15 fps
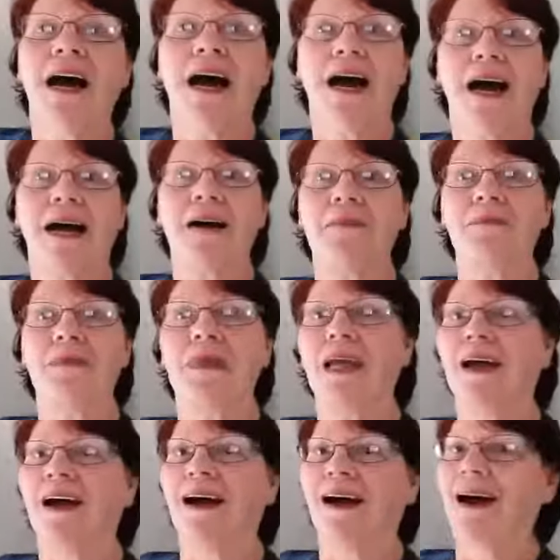
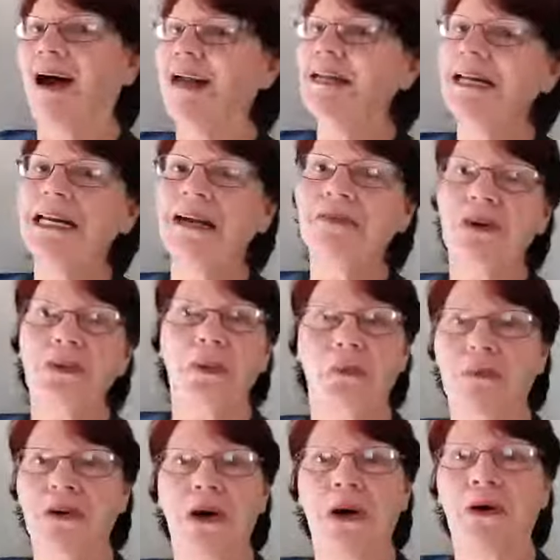I didn't even
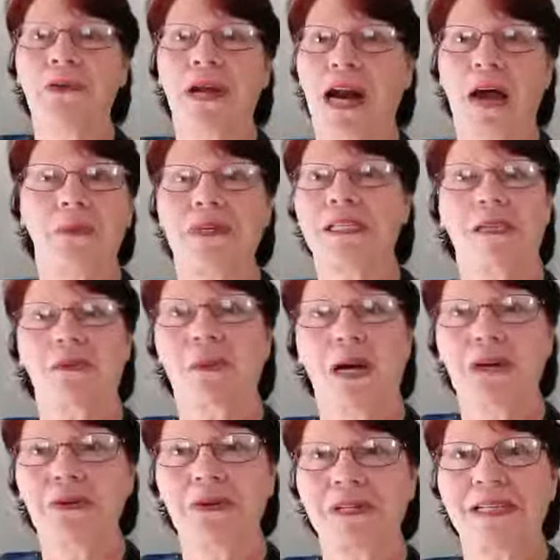know that I was the
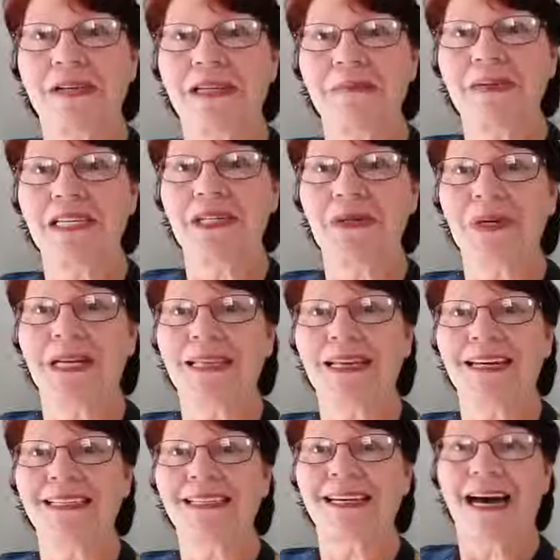one who was going to be doing
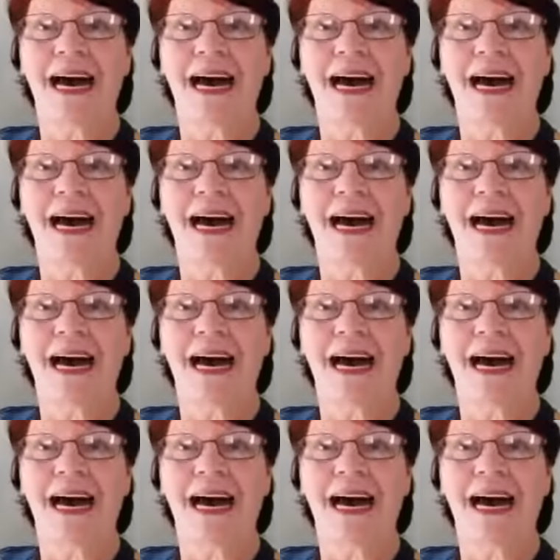this.